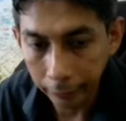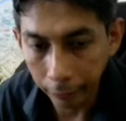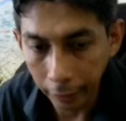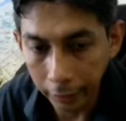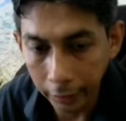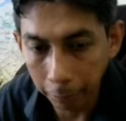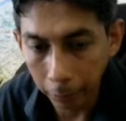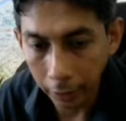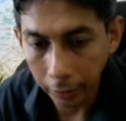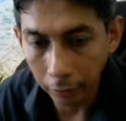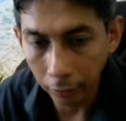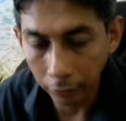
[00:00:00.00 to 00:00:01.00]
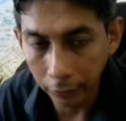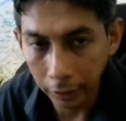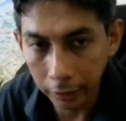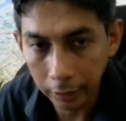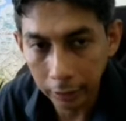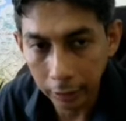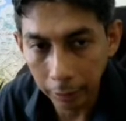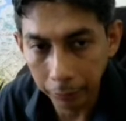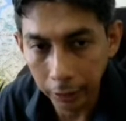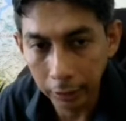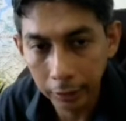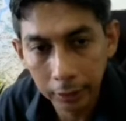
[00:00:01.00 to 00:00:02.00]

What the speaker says: final part of this chapter.